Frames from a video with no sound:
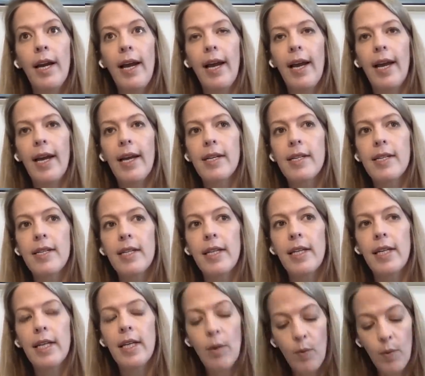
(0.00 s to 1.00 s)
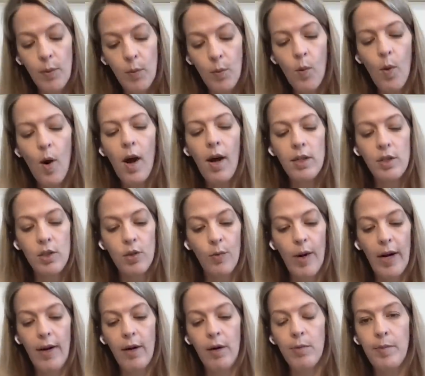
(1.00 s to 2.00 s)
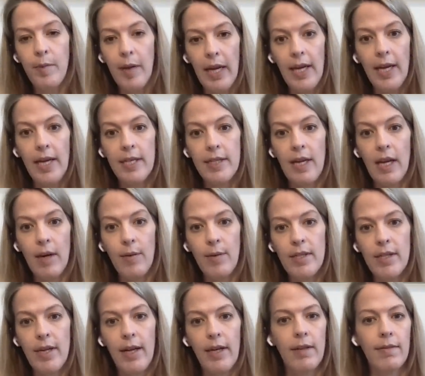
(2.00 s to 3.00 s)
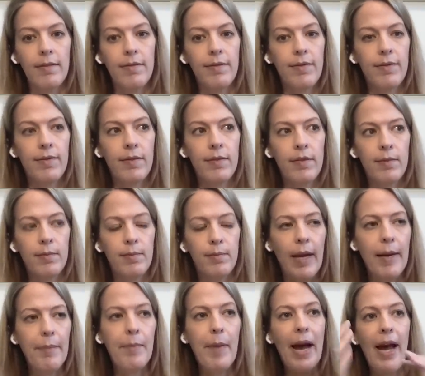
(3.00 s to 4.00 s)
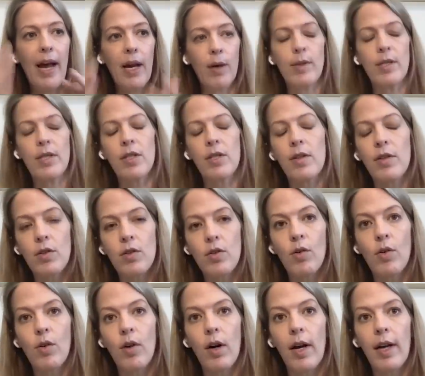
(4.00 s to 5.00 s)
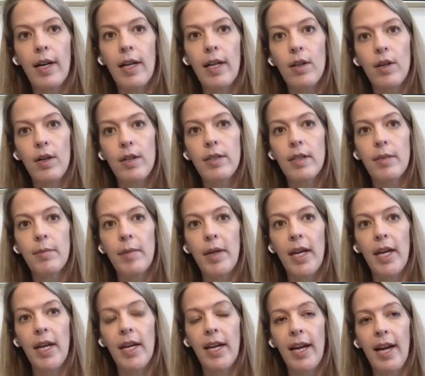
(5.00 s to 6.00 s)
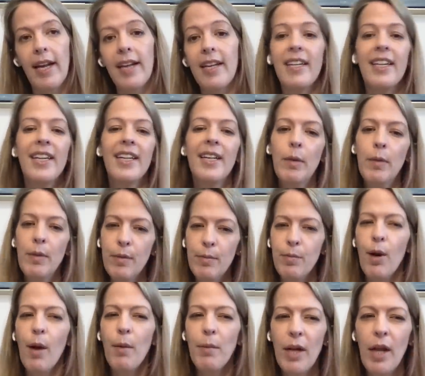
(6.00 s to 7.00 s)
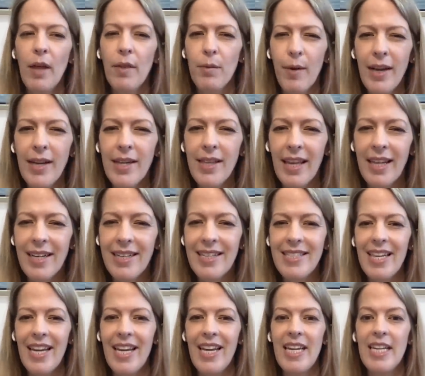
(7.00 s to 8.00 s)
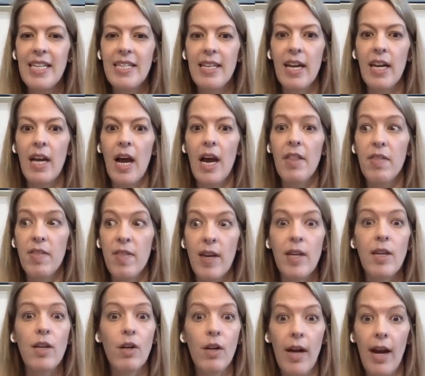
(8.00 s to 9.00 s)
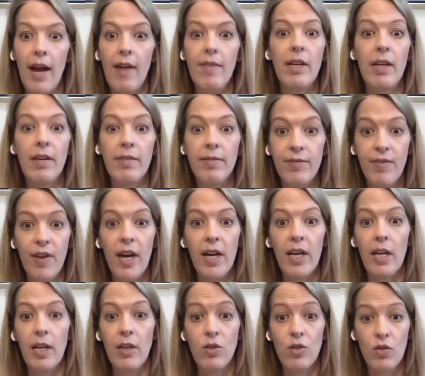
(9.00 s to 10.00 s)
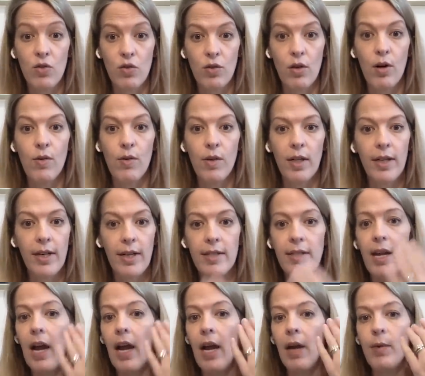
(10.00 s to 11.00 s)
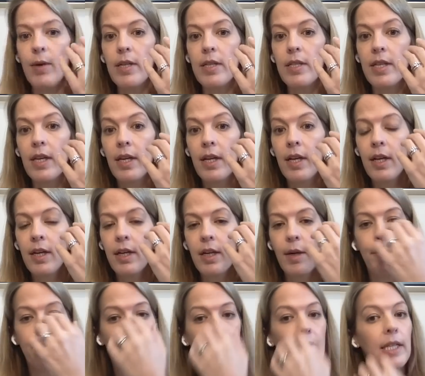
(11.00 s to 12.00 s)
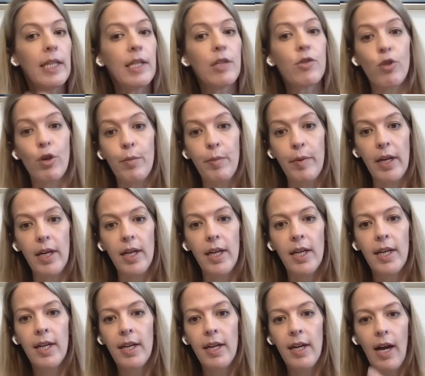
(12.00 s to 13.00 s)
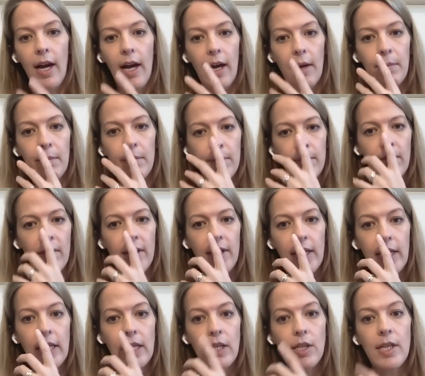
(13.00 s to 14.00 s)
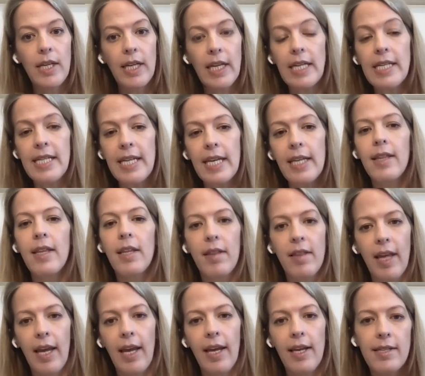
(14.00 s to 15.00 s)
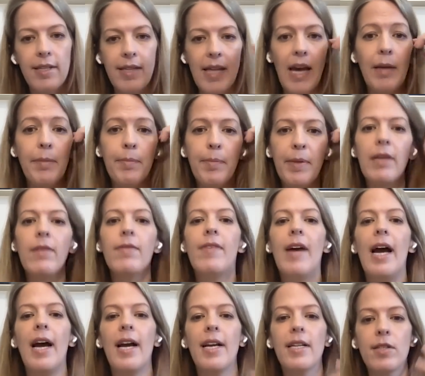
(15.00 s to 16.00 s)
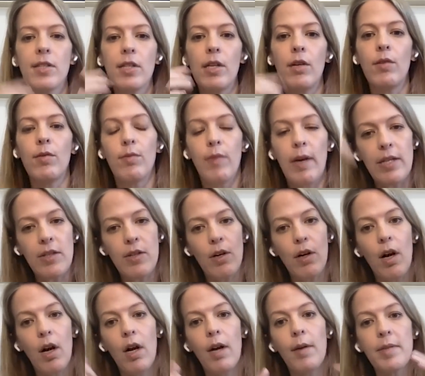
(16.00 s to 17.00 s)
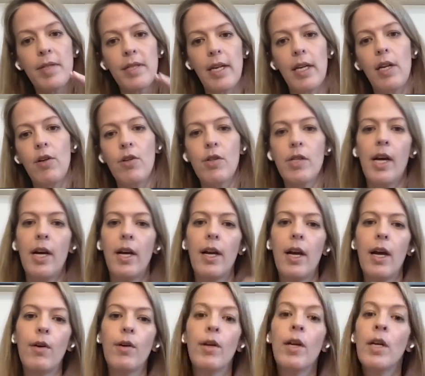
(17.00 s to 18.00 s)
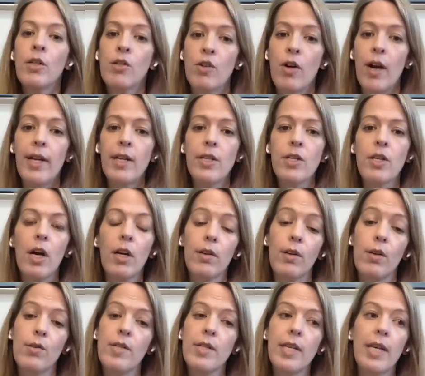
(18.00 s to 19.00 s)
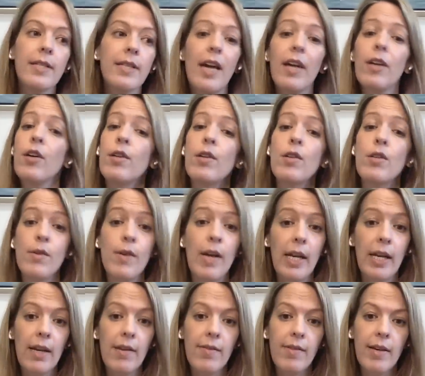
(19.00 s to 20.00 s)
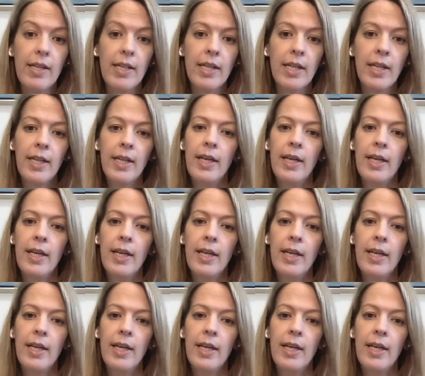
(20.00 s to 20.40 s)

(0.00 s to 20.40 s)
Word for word: And he walked around me, because I was kind of, my back was to the door, and he looked at me. Probably not the right thing to say. He said, I think you're having a fucking stroke, because I was completely droopy. He did the things that BEFAST. You raise your arm, stick your tongue out, try to talk, those things. I couldn't do any of it.